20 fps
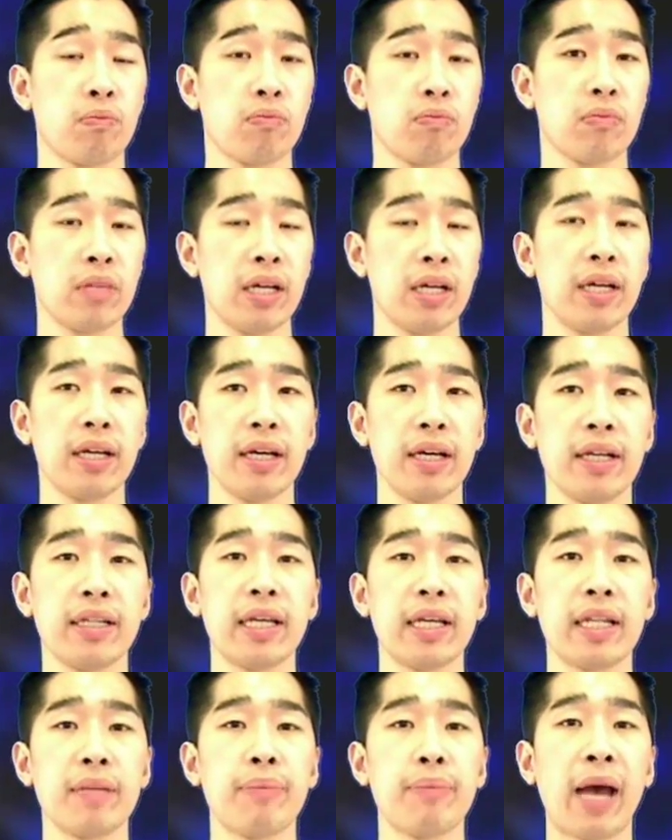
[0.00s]

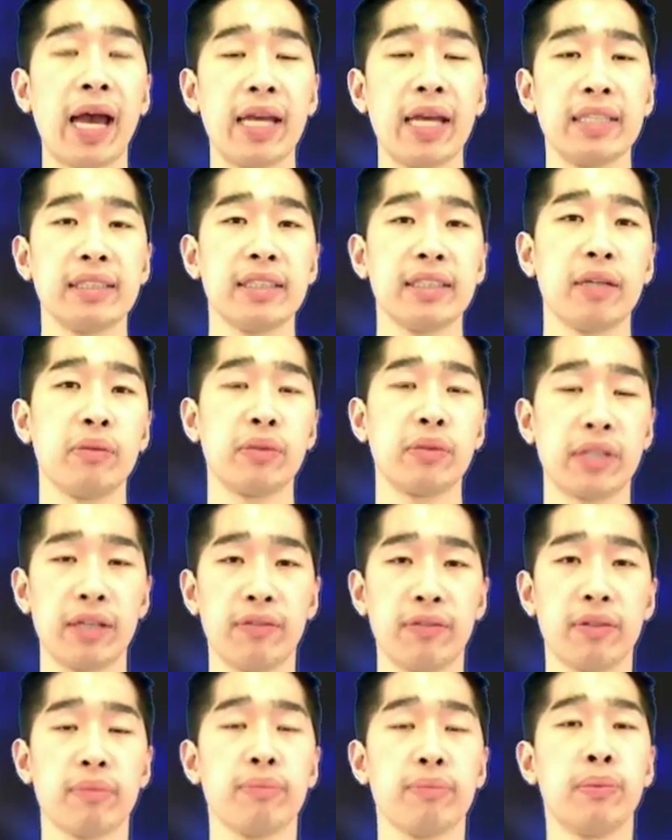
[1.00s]
another page that will give
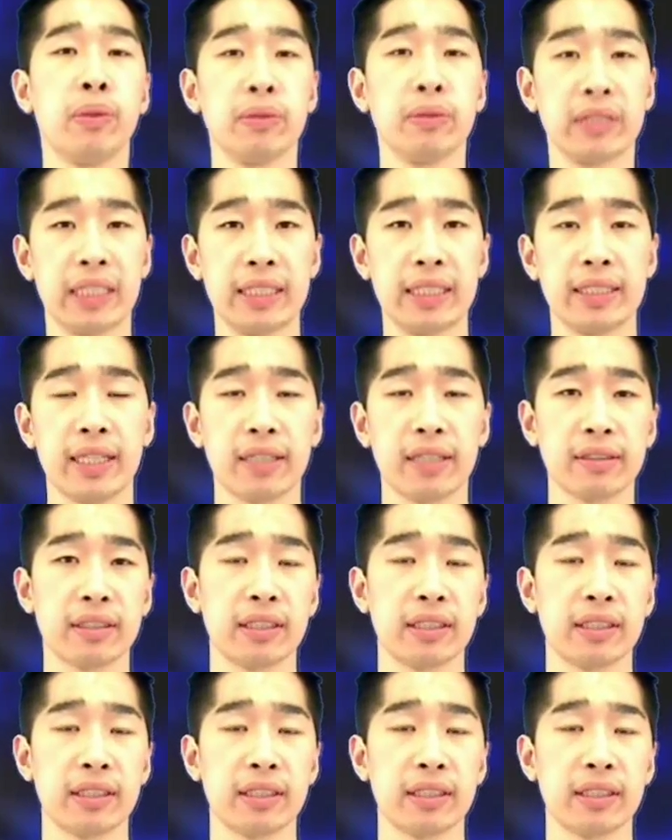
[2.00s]
you more details,